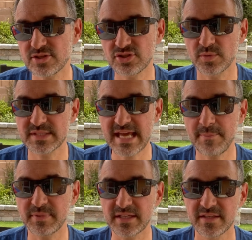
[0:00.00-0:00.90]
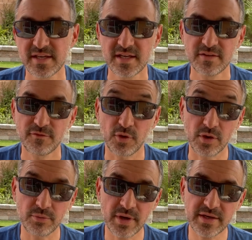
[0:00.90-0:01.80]
what's happening. For a
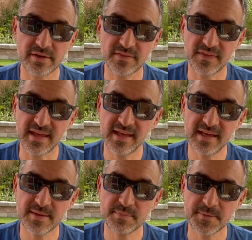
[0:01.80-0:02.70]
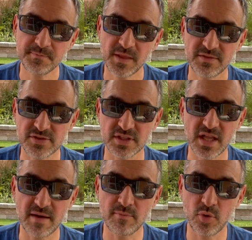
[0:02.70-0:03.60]
runner at the hip, there's a
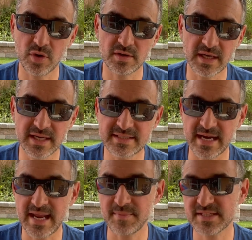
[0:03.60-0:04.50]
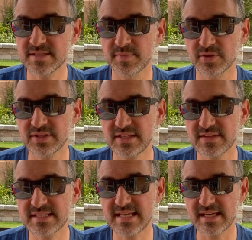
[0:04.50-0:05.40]
lot more dynamic stability
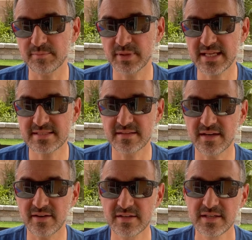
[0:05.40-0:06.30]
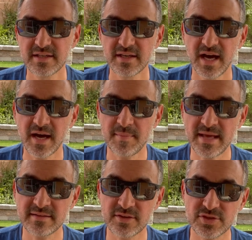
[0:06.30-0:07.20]
that's taking place in there.
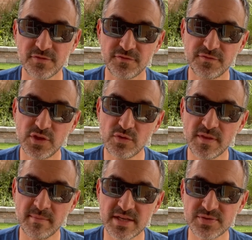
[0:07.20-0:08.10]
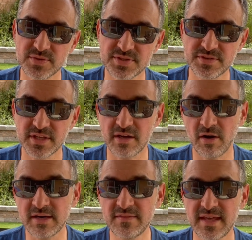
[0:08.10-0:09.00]
And there's a few of the muscles that
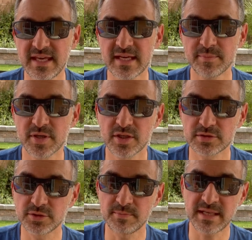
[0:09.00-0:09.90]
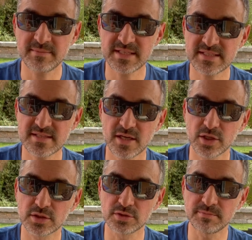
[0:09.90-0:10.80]
are in the hip, glute minimus,
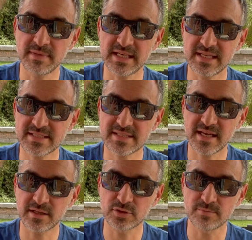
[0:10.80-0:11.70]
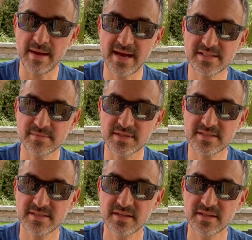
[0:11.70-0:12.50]
glute medius, and glute maximus,